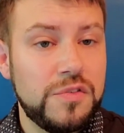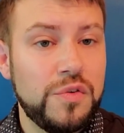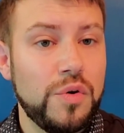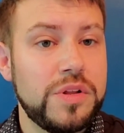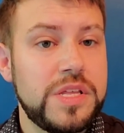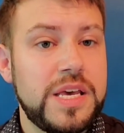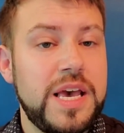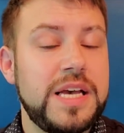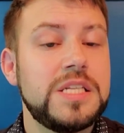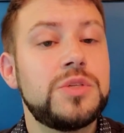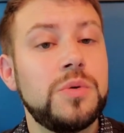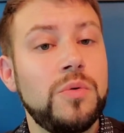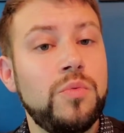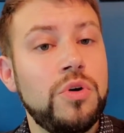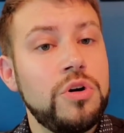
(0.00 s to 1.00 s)
for the case
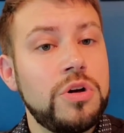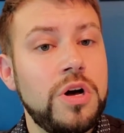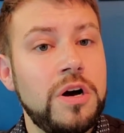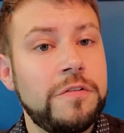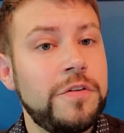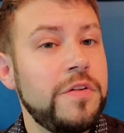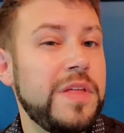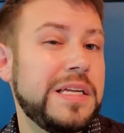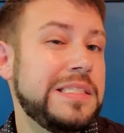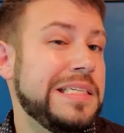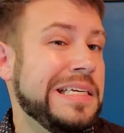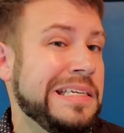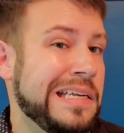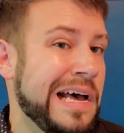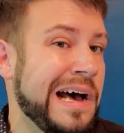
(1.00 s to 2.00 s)
we will cover that
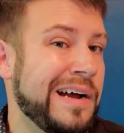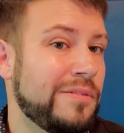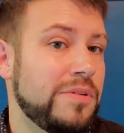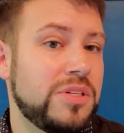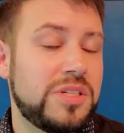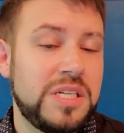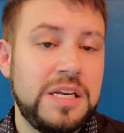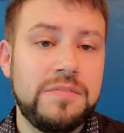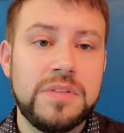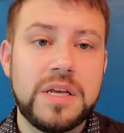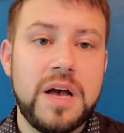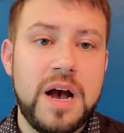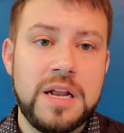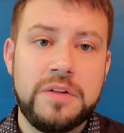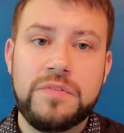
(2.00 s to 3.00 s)
did not receive the
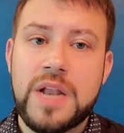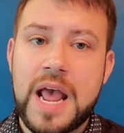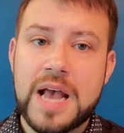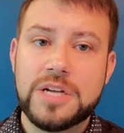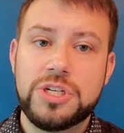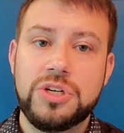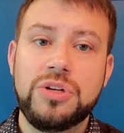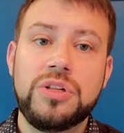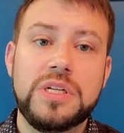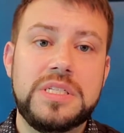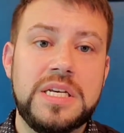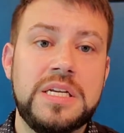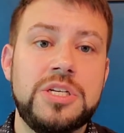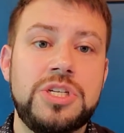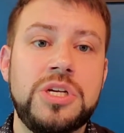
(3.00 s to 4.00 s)
kind of national
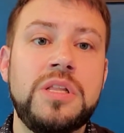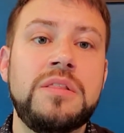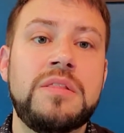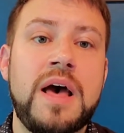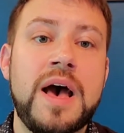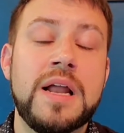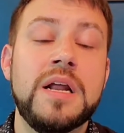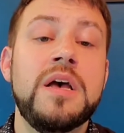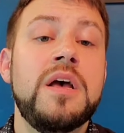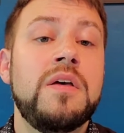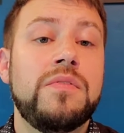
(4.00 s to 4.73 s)
attention that